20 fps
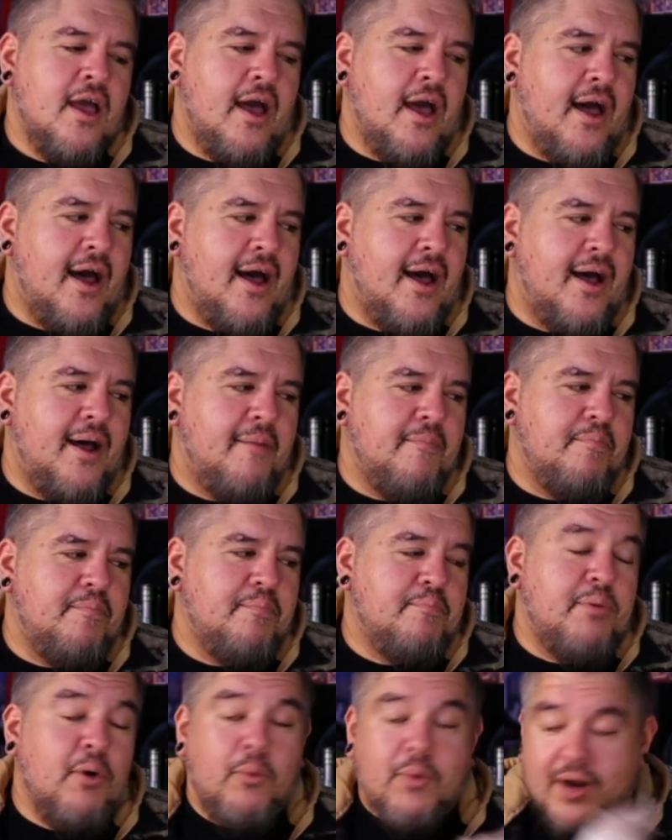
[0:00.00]

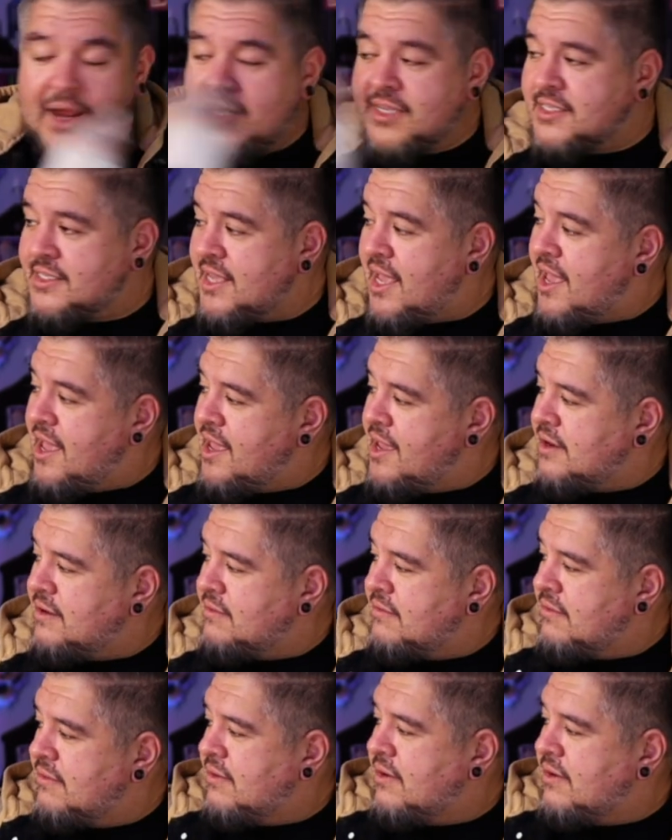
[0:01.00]
But what I said